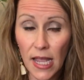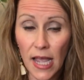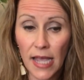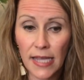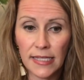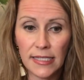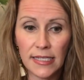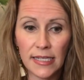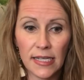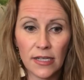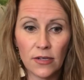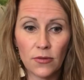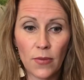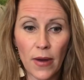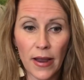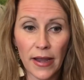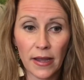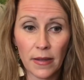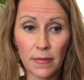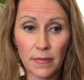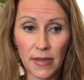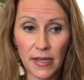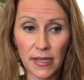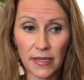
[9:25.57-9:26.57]
I did
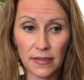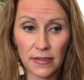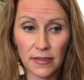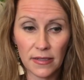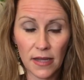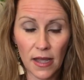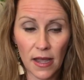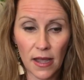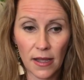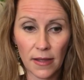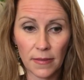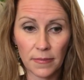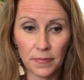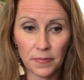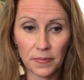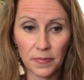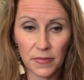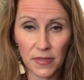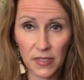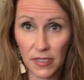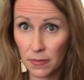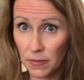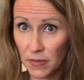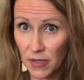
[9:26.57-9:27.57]
recommend
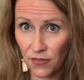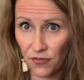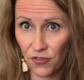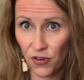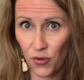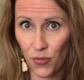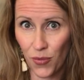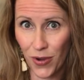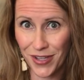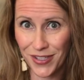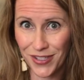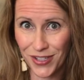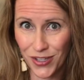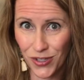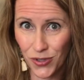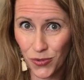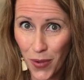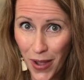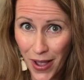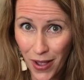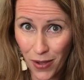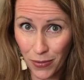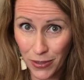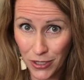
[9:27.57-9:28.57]
some different ones as
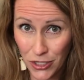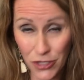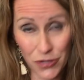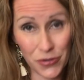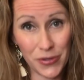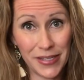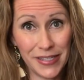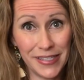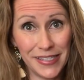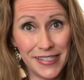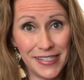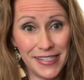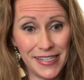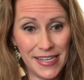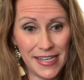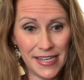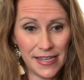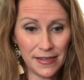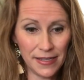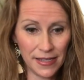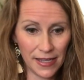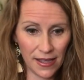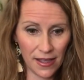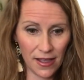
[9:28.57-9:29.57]
well, which you can
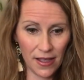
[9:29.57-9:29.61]
see